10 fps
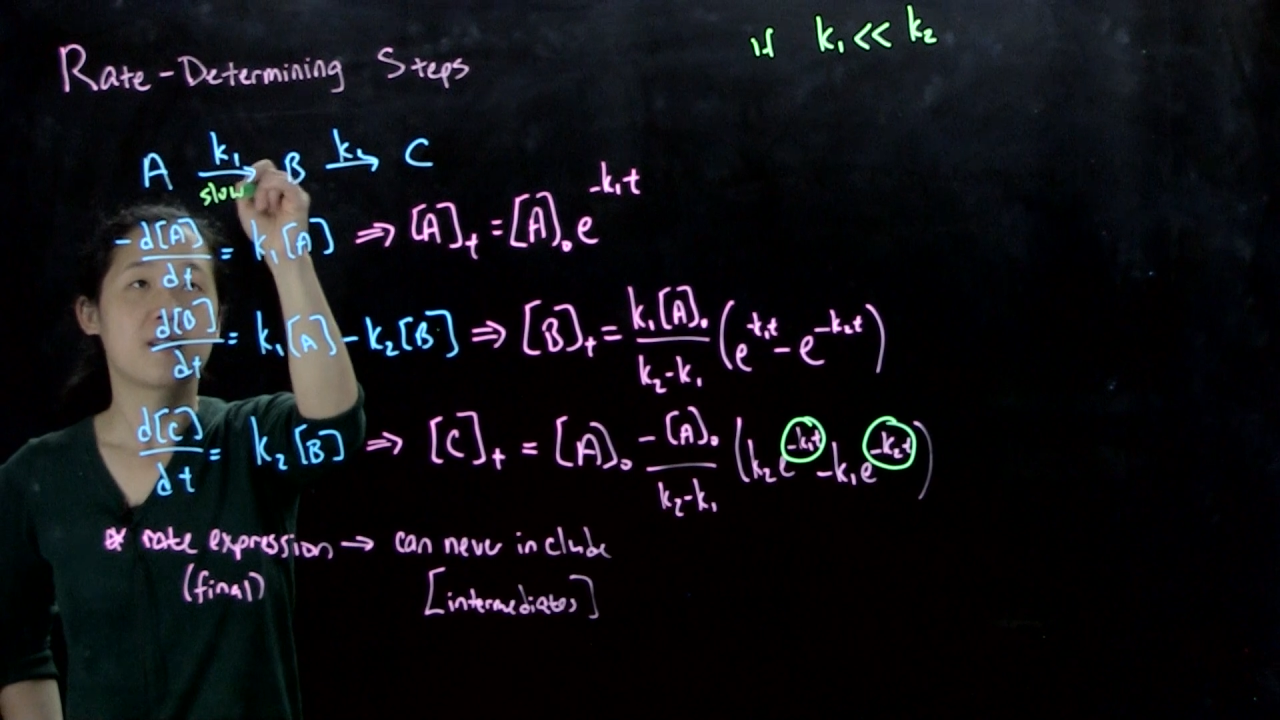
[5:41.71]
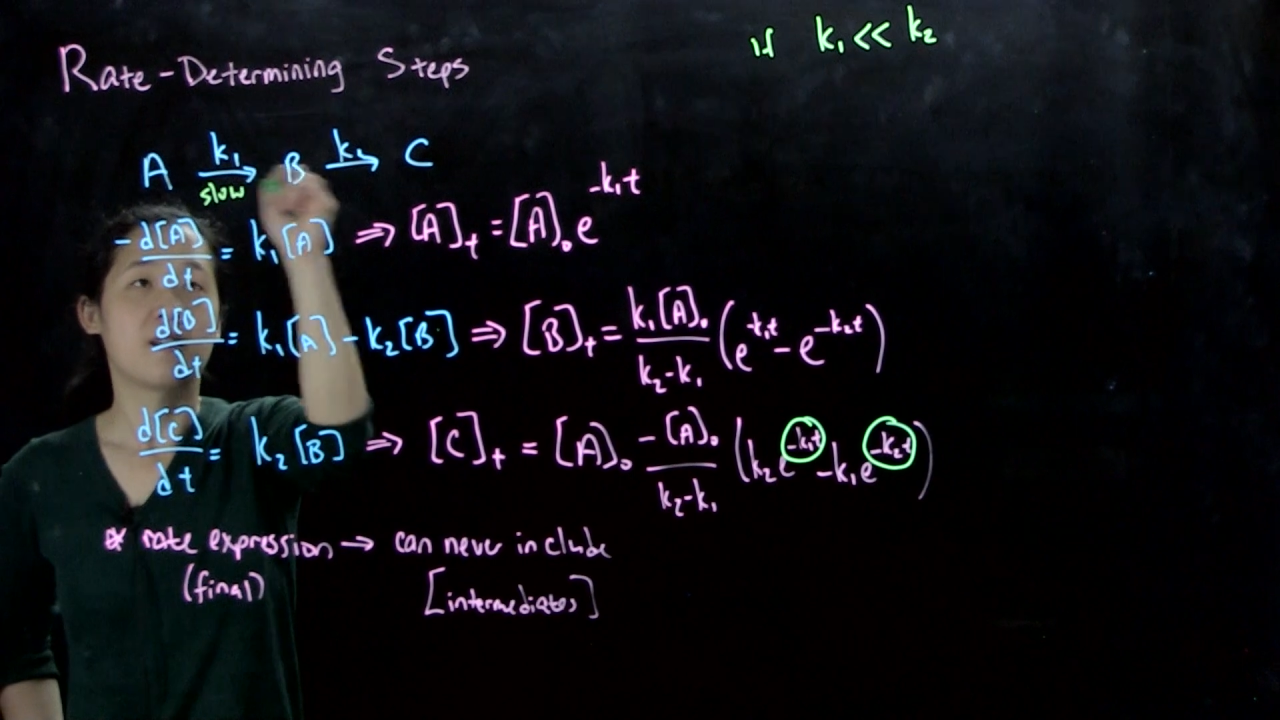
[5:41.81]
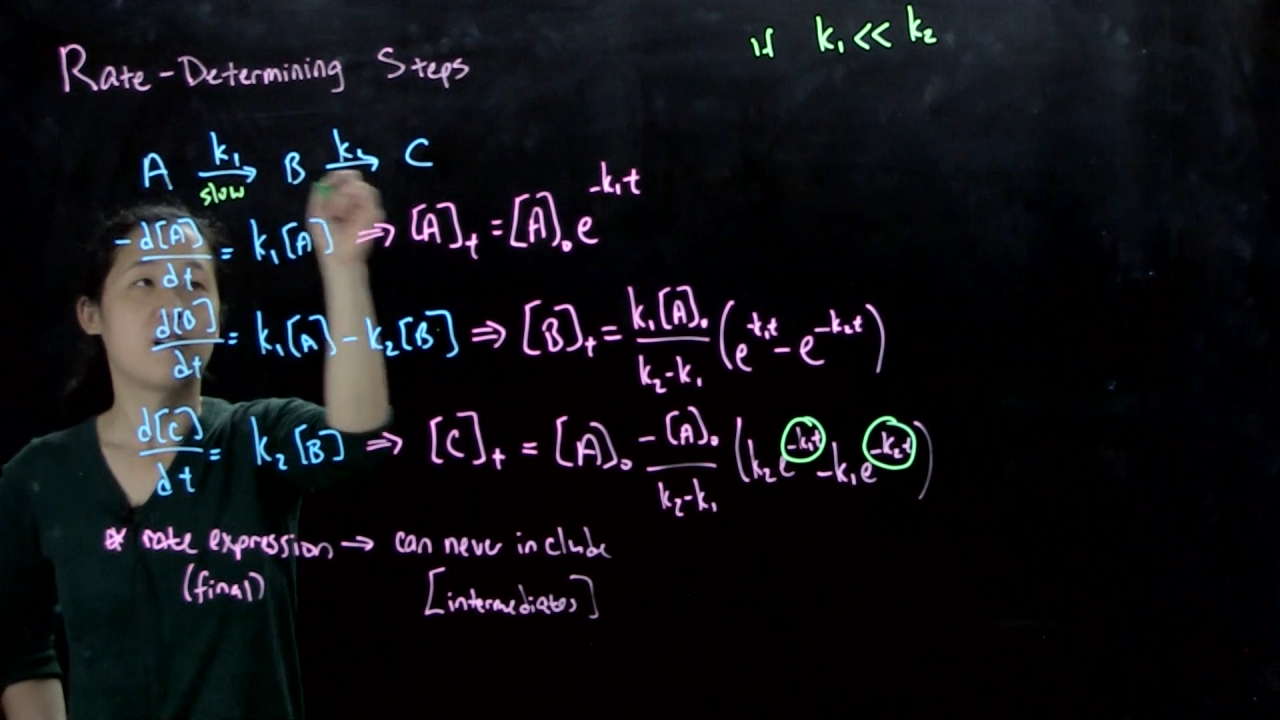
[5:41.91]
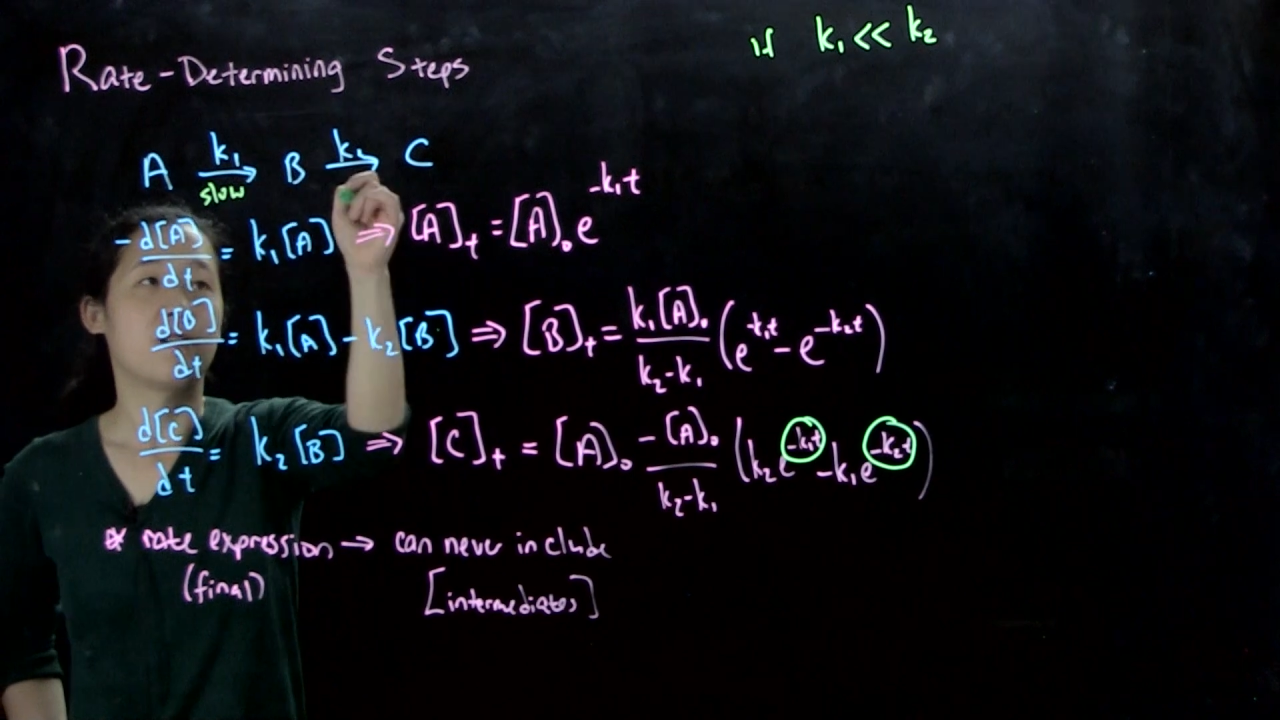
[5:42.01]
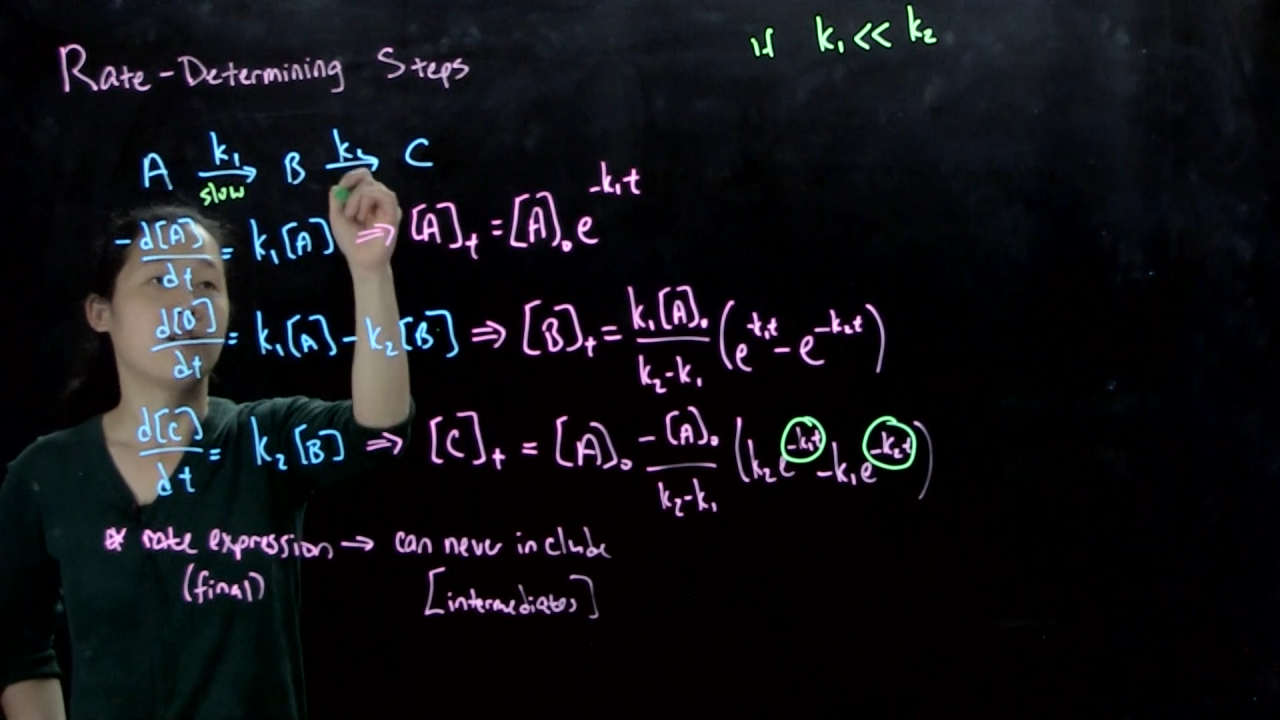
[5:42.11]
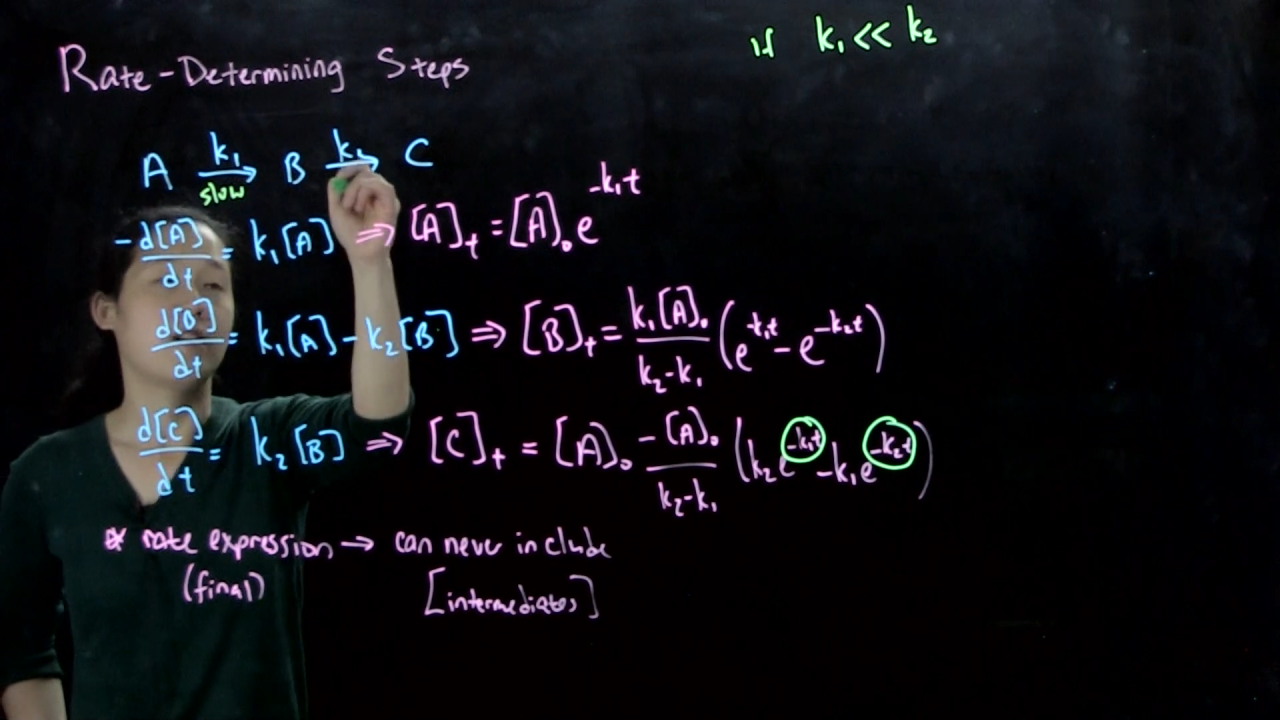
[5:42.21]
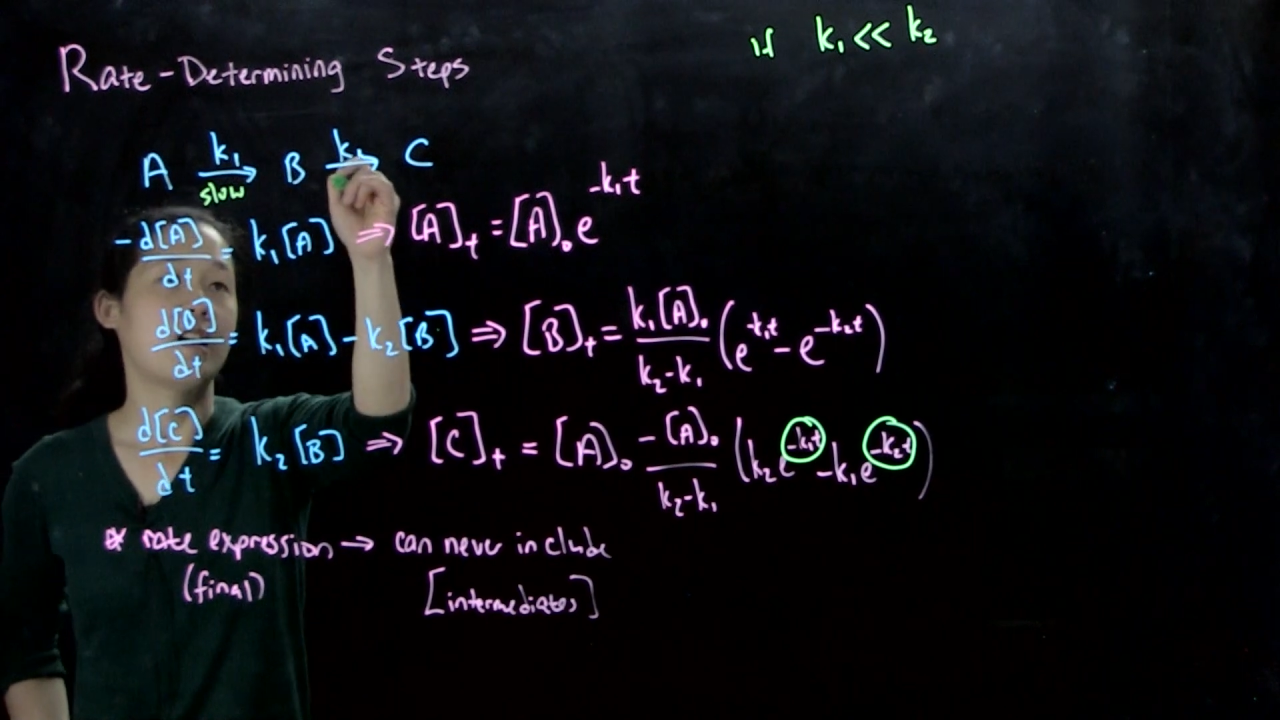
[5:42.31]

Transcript: slow,